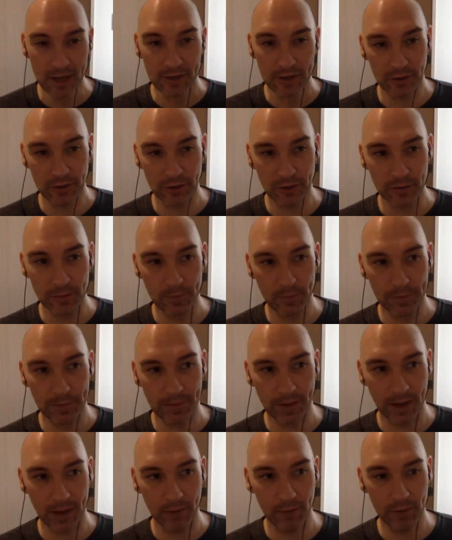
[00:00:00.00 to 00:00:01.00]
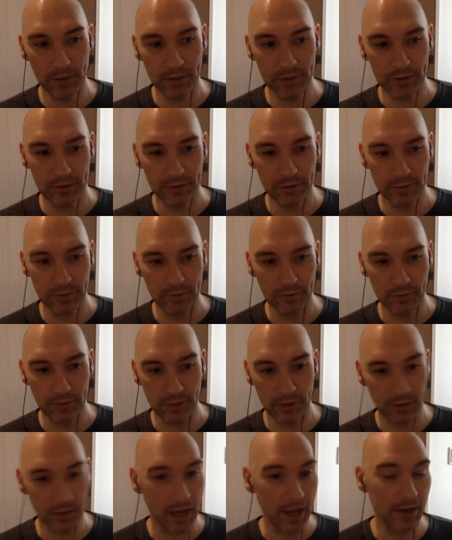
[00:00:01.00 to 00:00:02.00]
So I went to
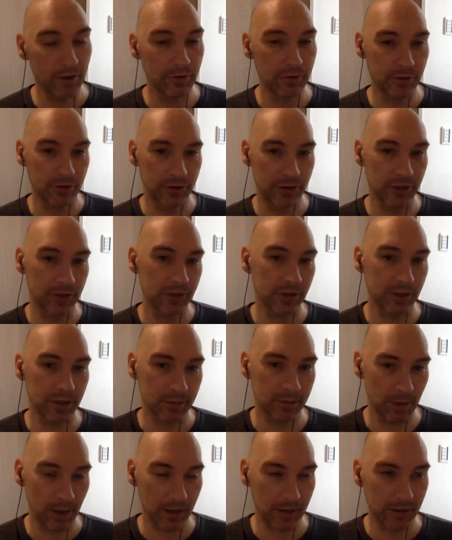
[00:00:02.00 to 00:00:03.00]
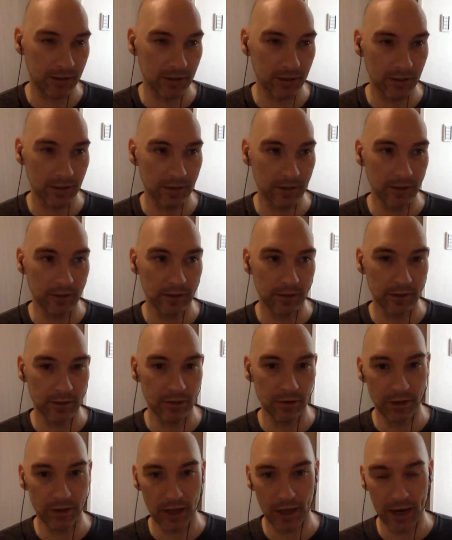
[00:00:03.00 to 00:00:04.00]
the lounge just expecting
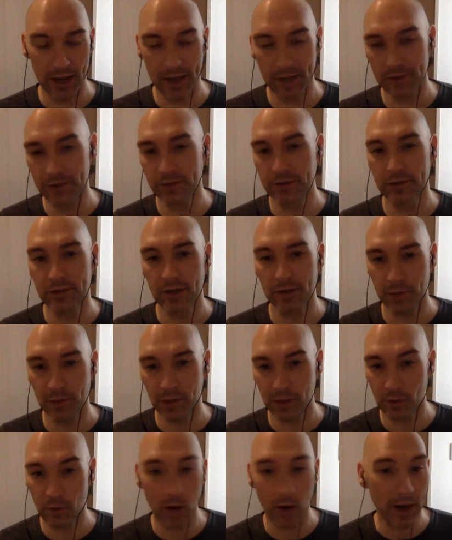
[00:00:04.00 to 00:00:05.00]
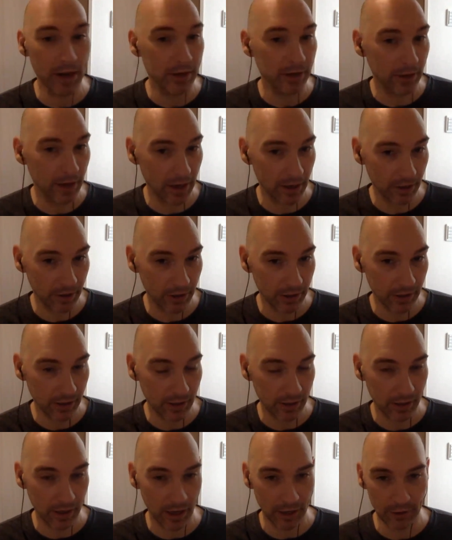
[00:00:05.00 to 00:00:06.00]
that, hey, this is going to be a quieter
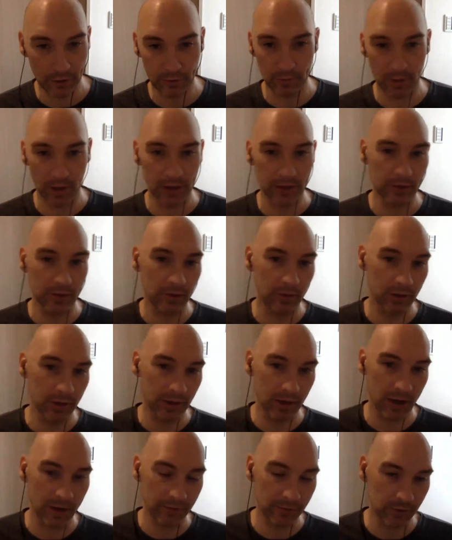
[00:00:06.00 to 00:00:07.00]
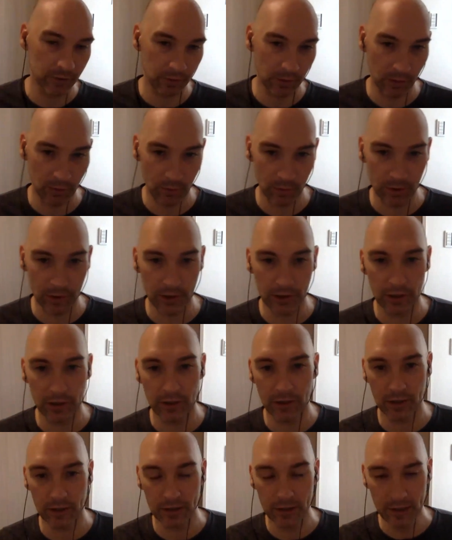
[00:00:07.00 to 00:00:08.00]
area. I don't mind going off into a
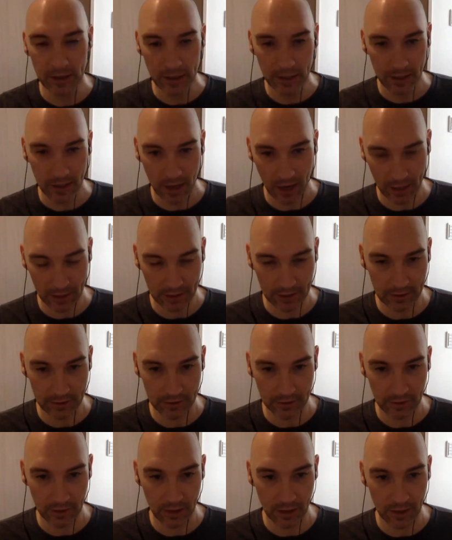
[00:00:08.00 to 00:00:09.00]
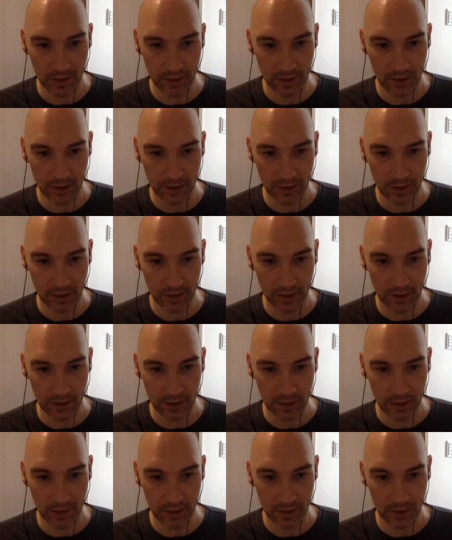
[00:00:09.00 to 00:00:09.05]
corner, and I can